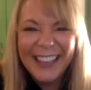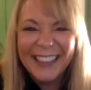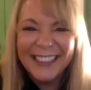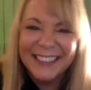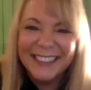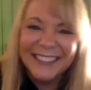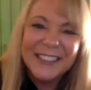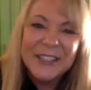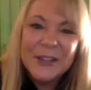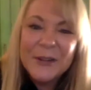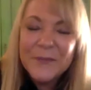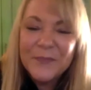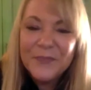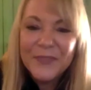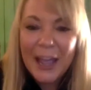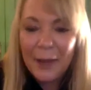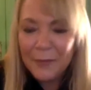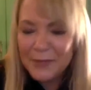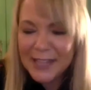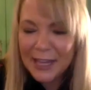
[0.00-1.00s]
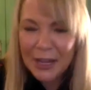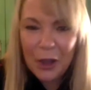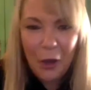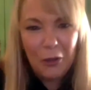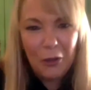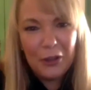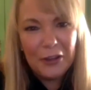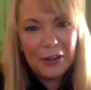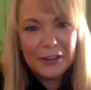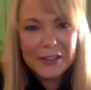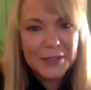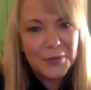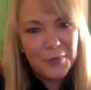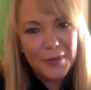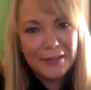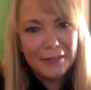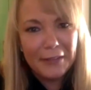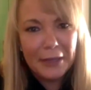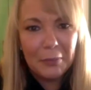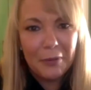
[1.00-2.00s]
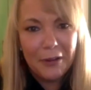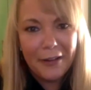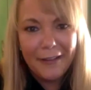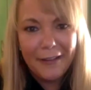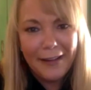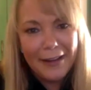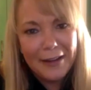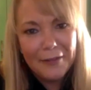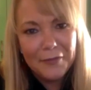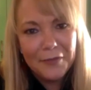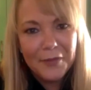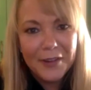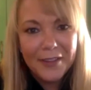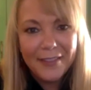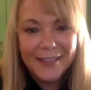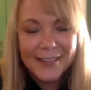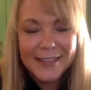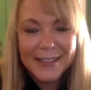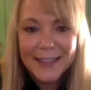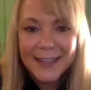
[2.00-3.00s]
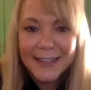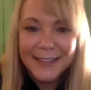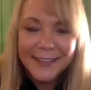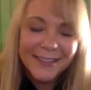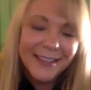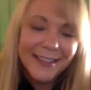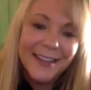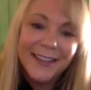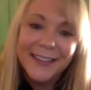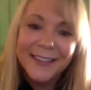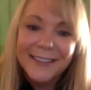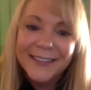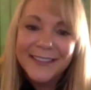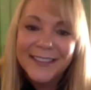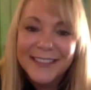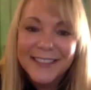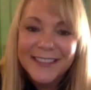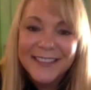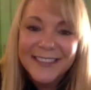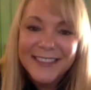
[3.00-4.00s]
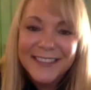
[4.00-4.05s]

I was like, oh, look, it's lead product. I didn't realize that. Huh. Yeah.